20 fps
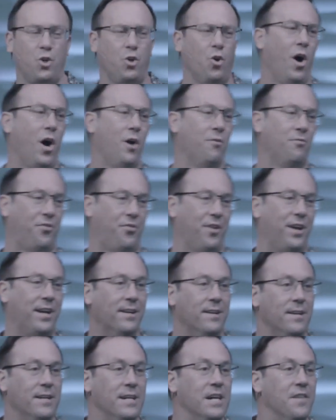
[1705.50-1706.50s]
your own thing.
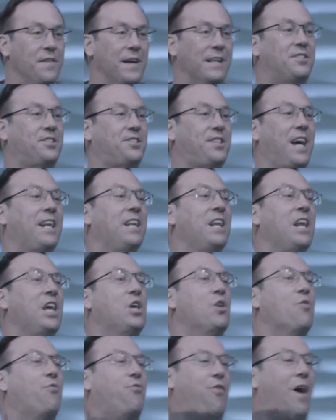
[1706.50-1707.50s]
Then suddenly
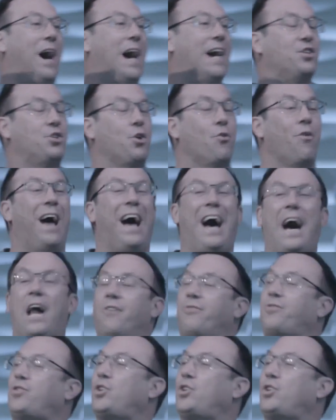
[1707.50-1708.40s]
you find you're out of